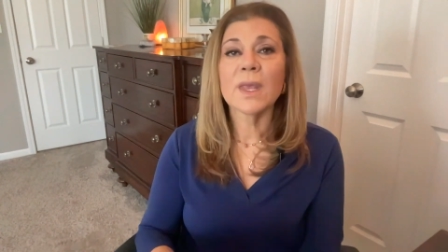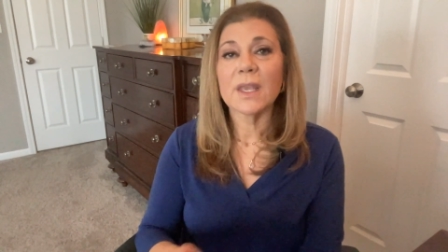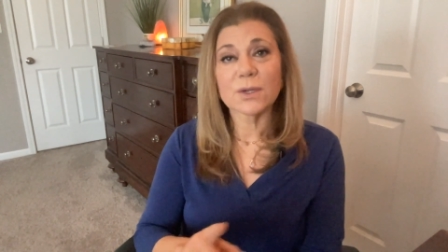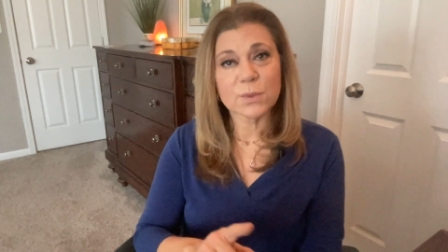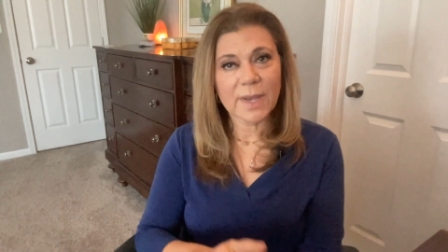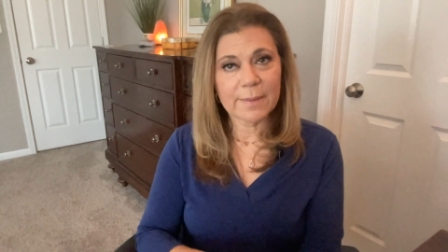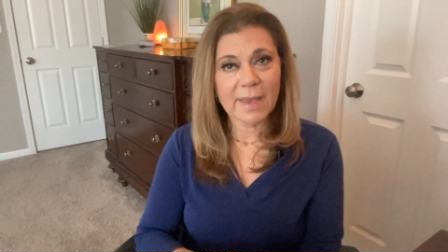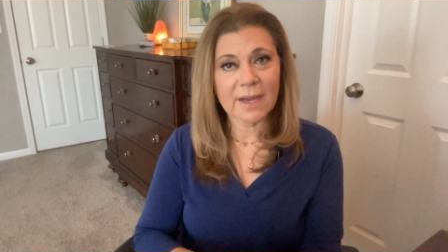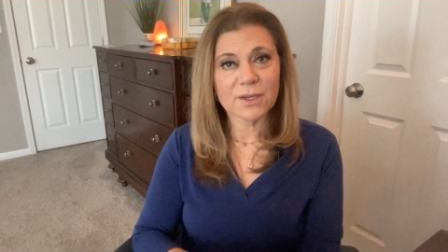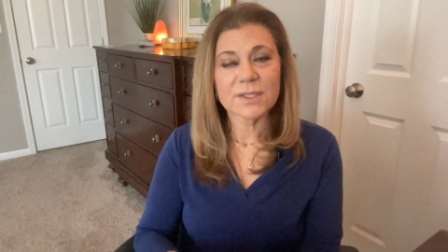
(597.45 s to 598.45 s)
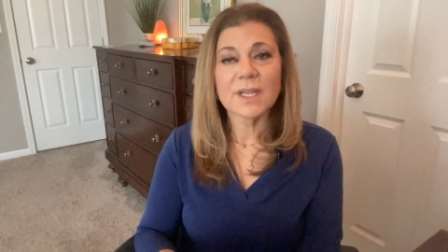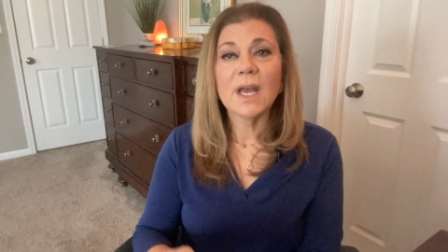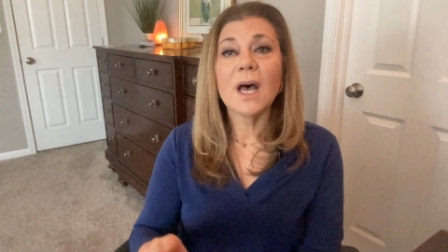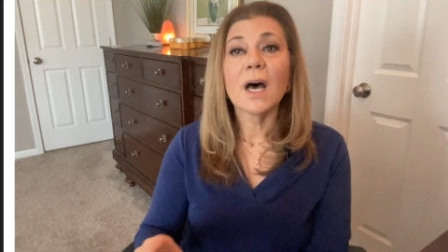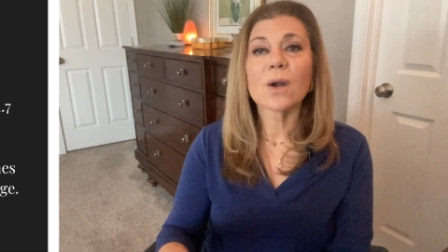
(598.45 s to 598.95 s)
Here's why it matters.
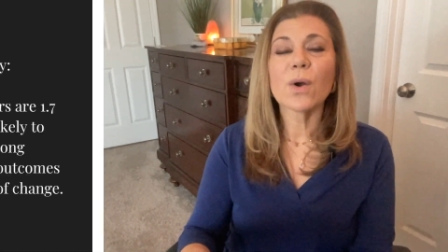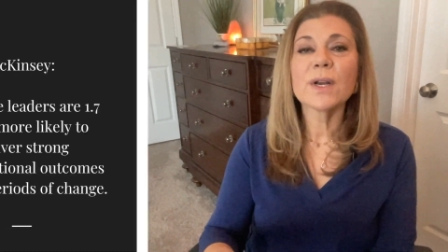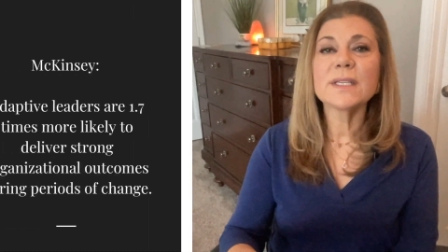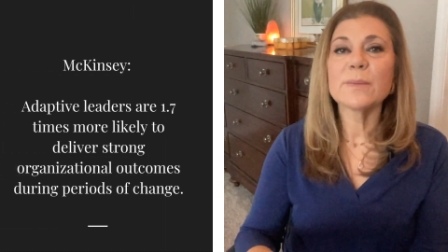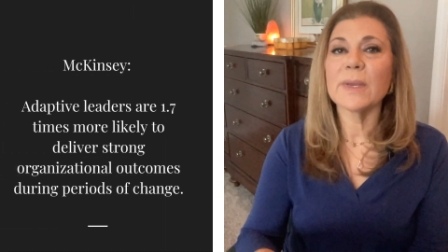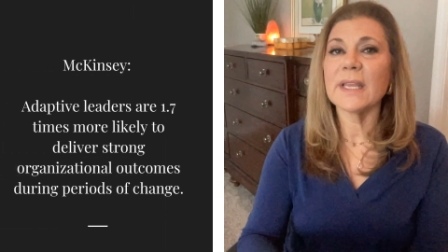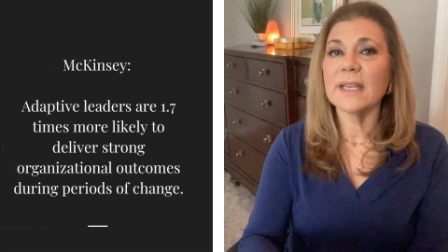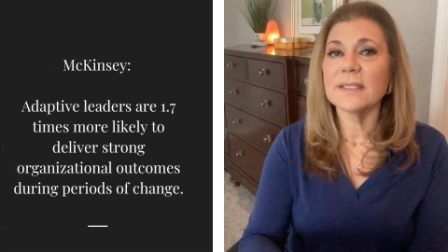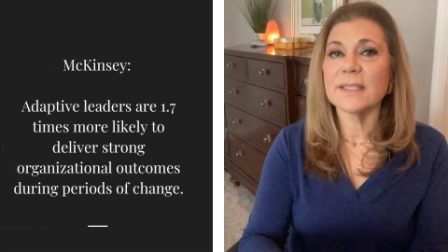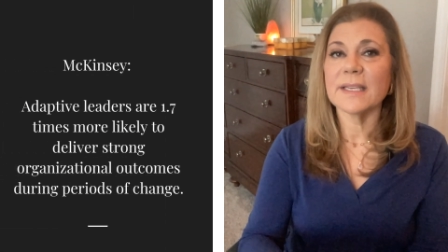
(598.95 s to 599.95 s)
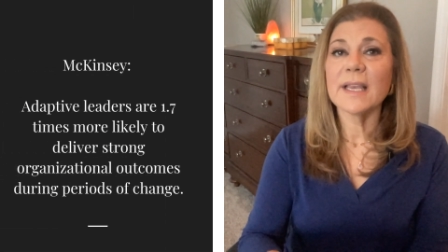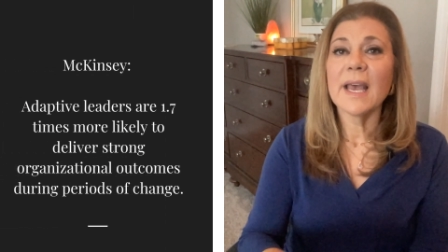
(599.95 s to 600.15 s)
According to McKinsey,